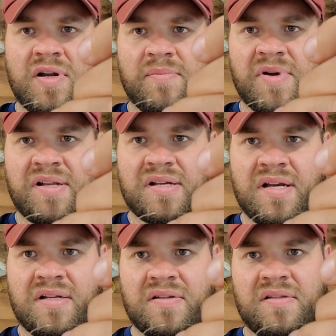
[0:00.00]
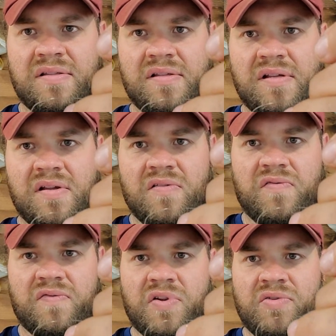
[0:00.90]
It might kind of
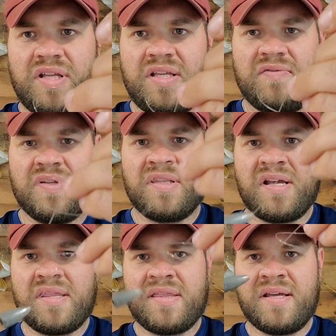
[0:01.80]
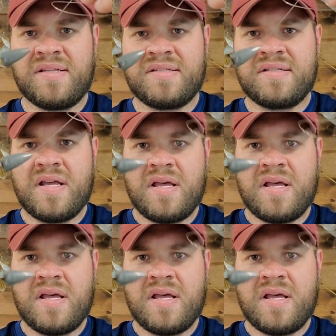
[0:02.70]
float even like this.